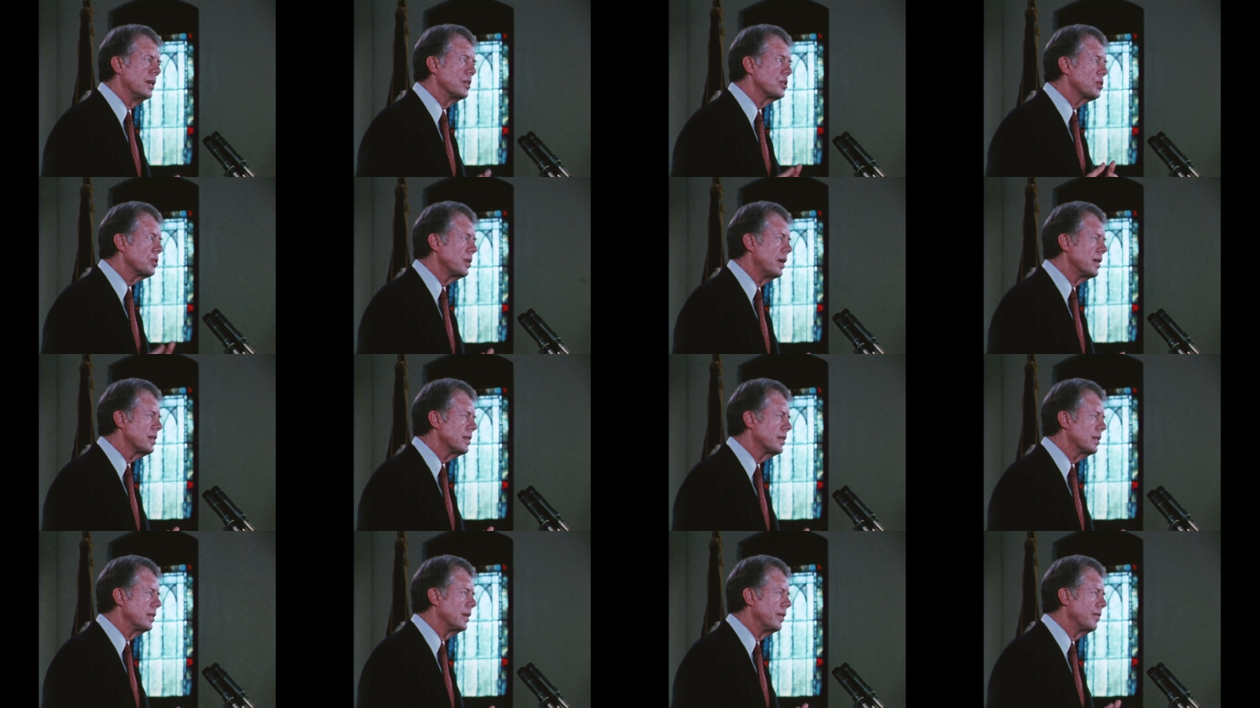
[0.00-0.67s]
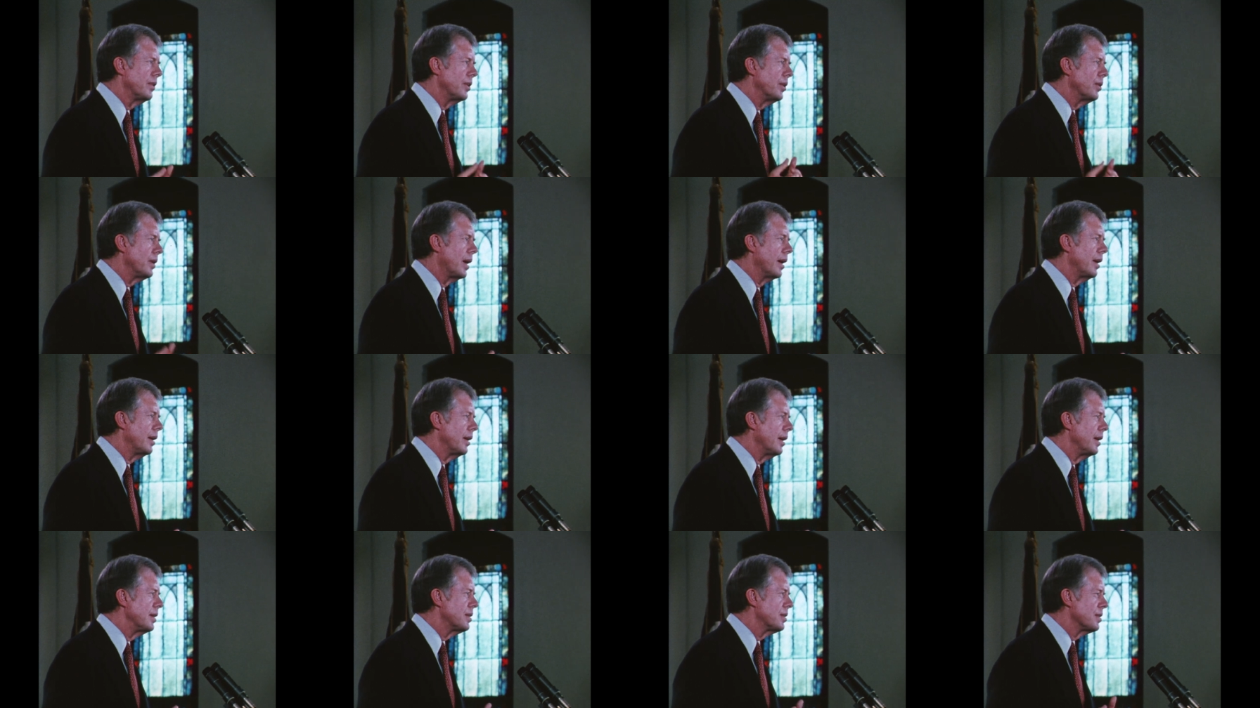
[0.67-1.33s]
a session of the
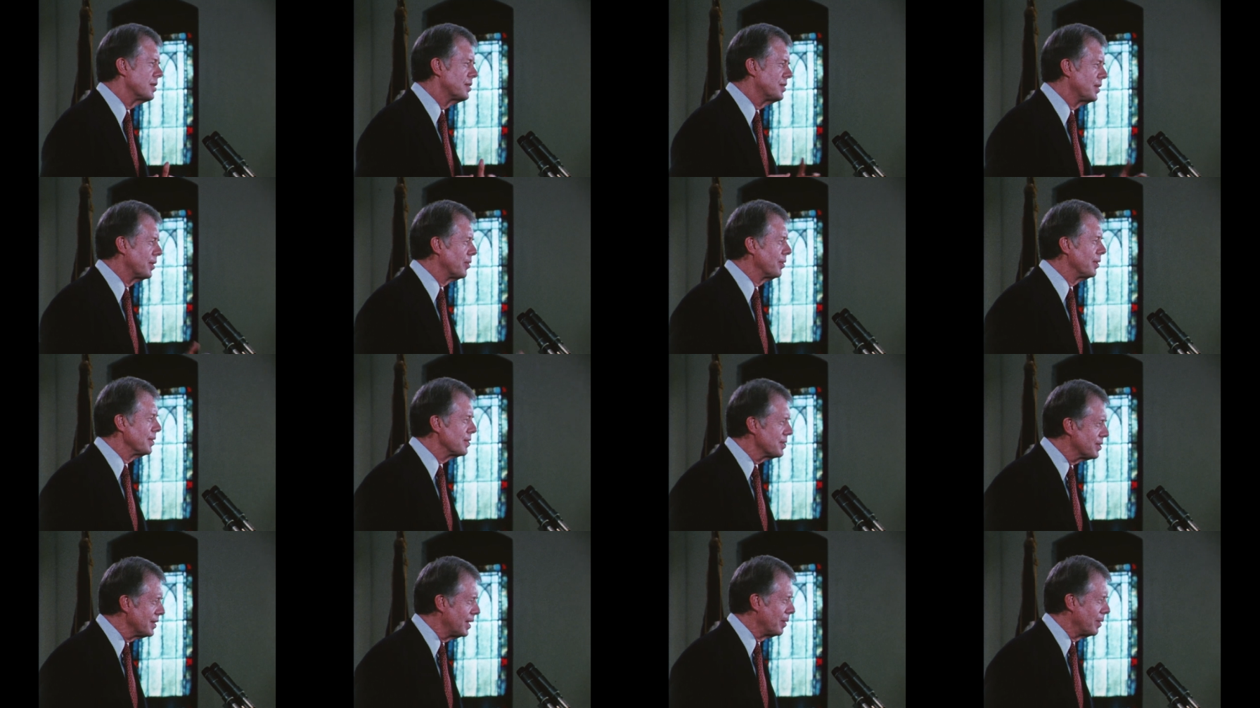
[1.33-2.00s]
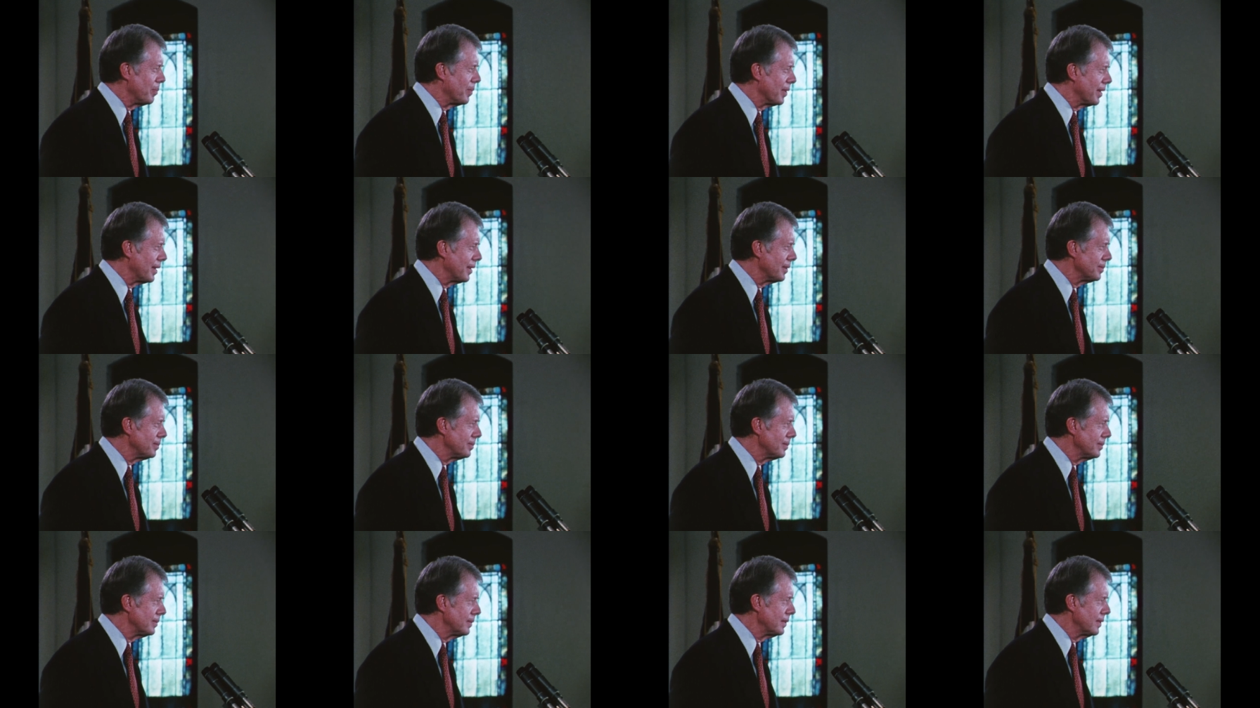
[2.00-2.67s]
United Nations General Assembly
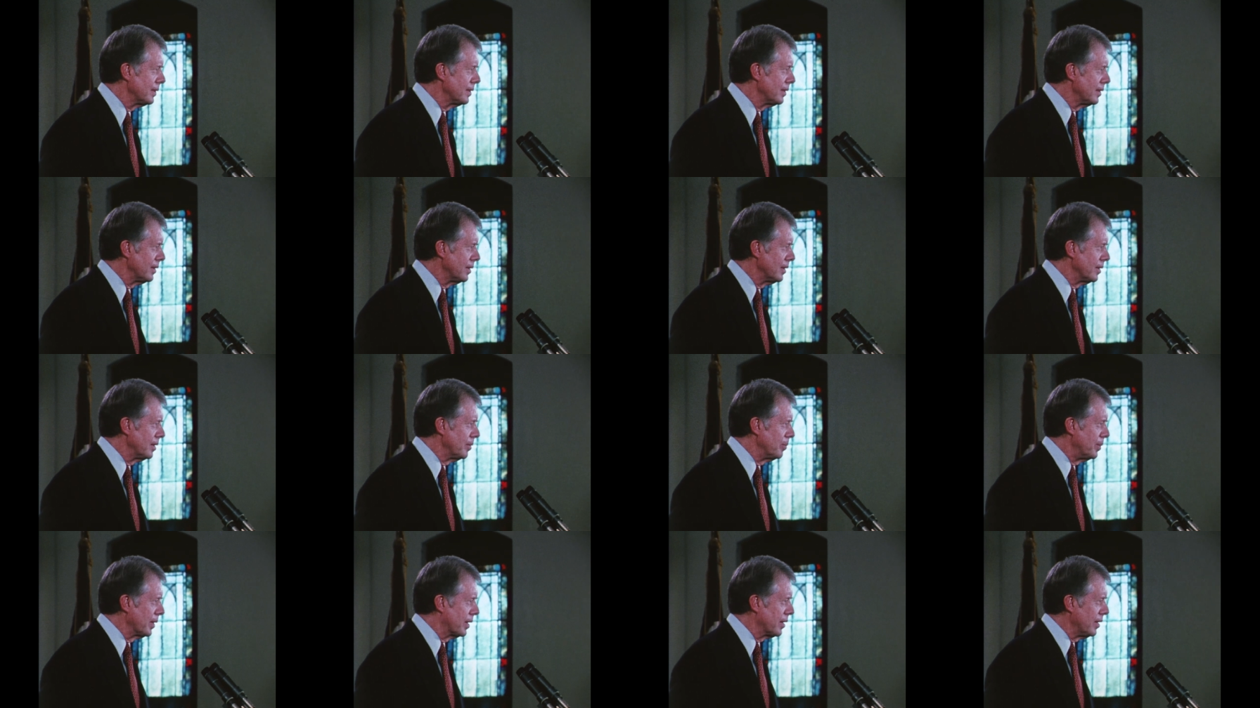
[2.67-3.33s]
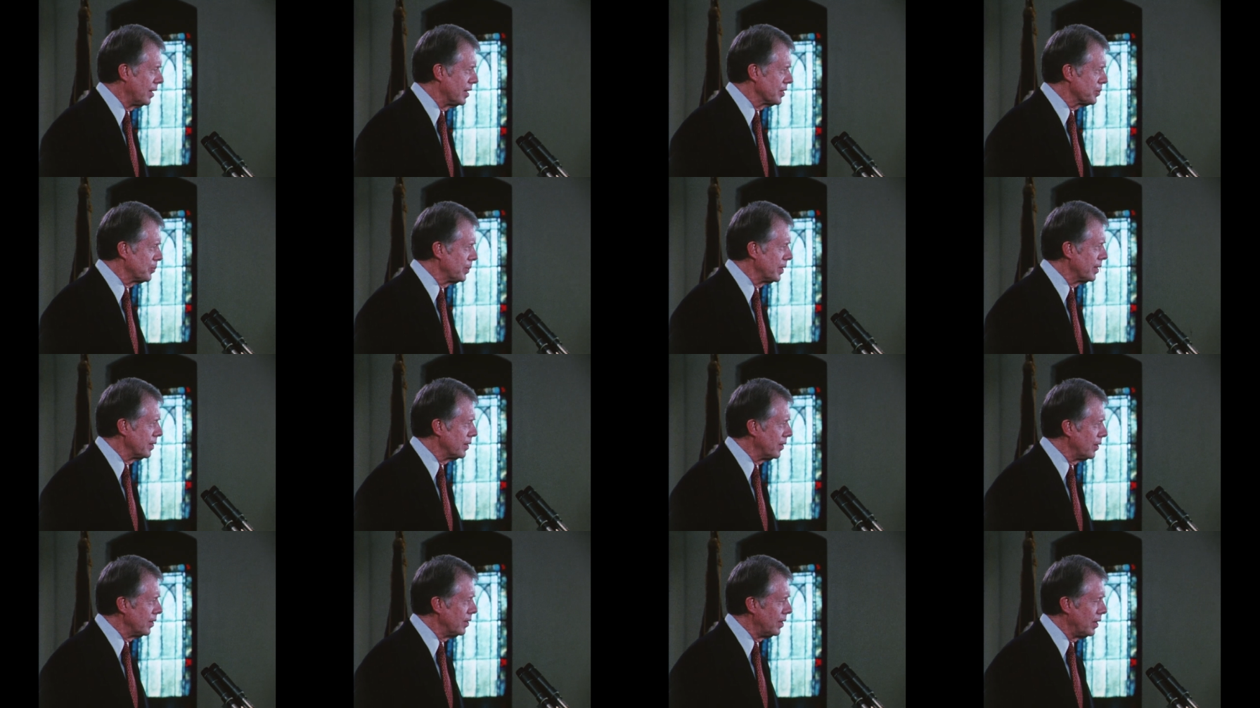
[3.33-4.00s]
because we
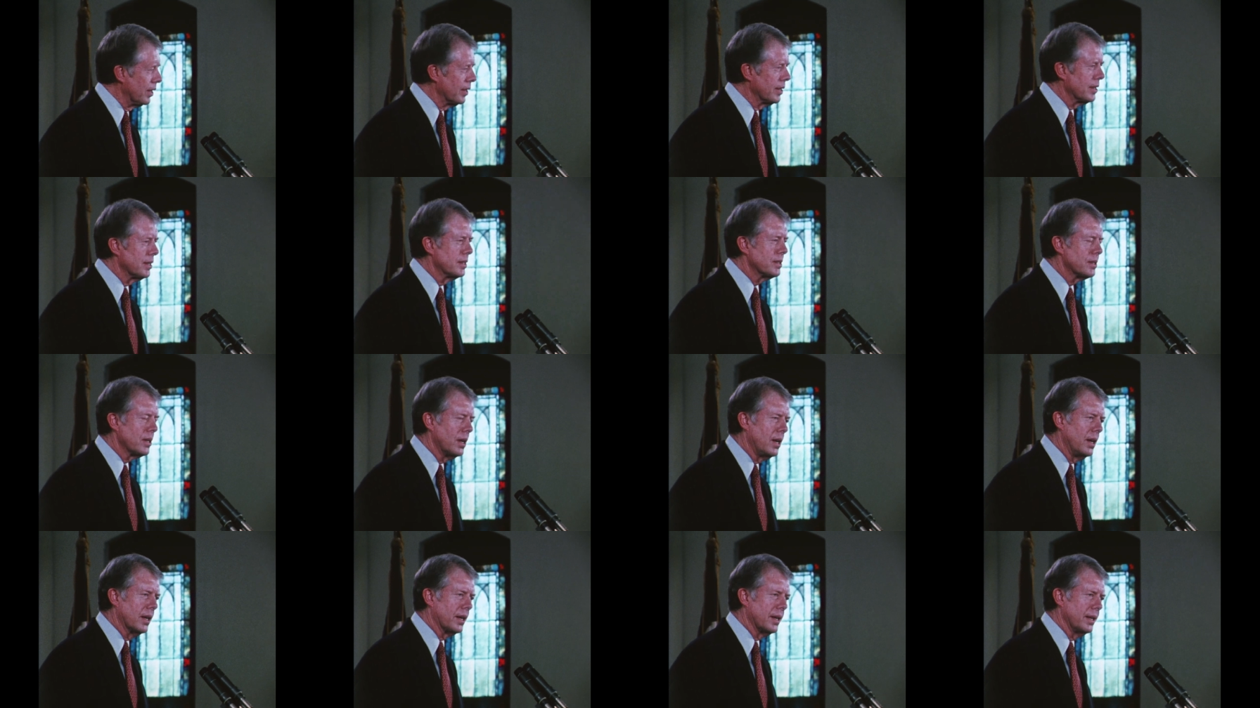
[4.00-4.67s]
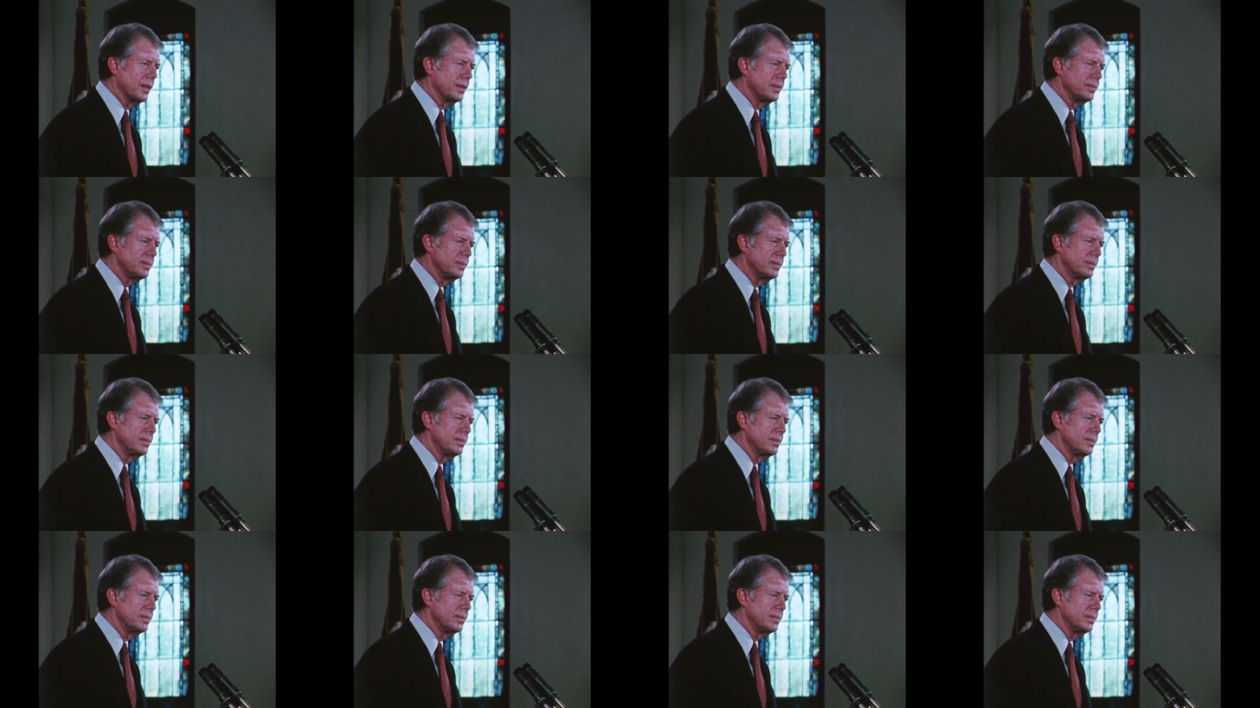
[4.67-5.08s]
are no longer the target